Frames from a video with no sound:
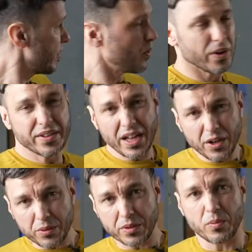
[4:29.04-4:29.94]
well, now
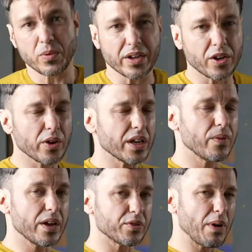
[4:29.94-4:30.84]
we are going away
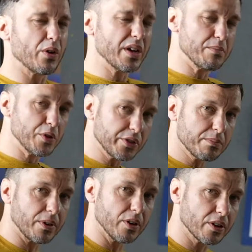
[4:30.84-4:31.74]
from our immutable
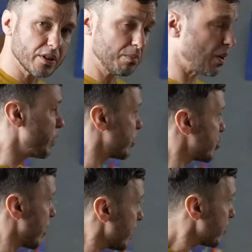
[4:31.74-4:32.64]
log, but we're
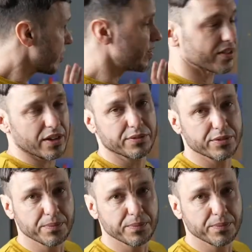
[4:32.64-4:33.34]
changing stuff.